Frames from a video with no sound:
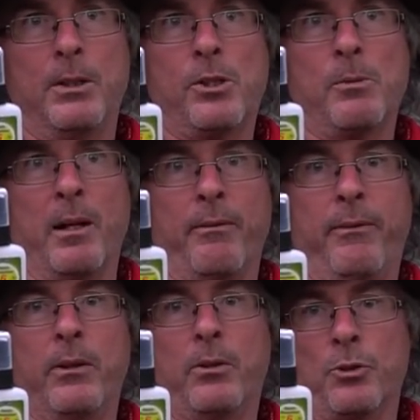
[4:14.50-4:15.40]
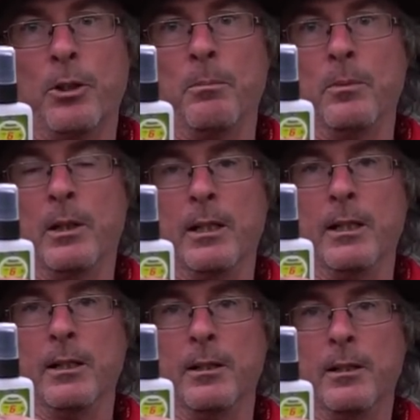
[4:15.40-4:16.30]
This is my fifth trip
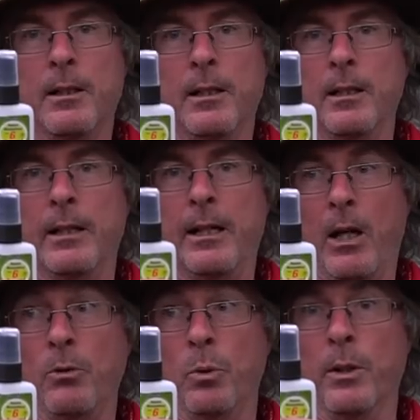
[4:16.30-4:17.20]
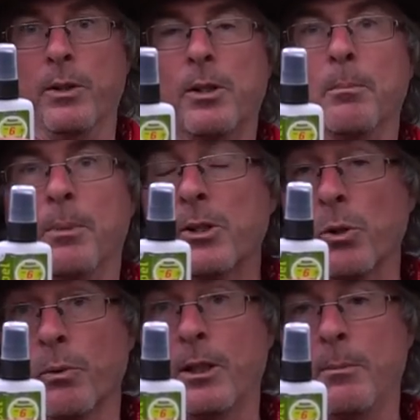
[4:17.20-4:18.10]
out in the woods. The
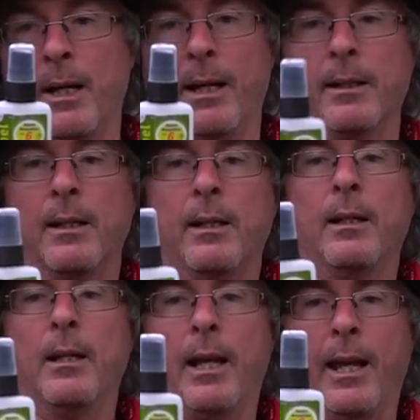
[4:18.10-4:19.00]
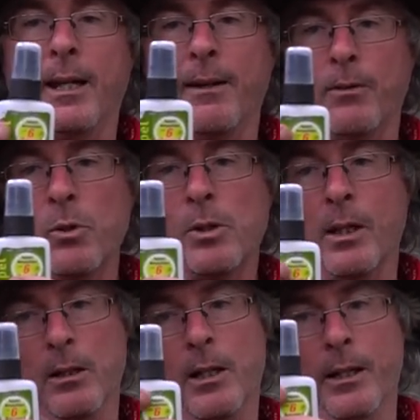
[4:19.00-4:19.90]
bugs are really bad. And I've
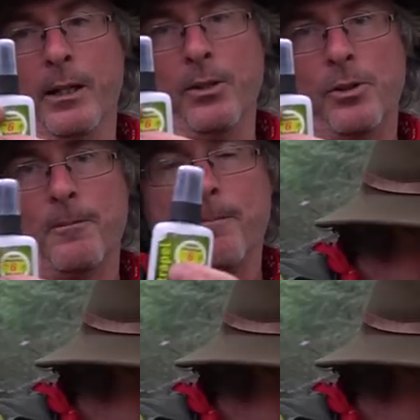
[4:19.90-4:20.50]
using a lot of this.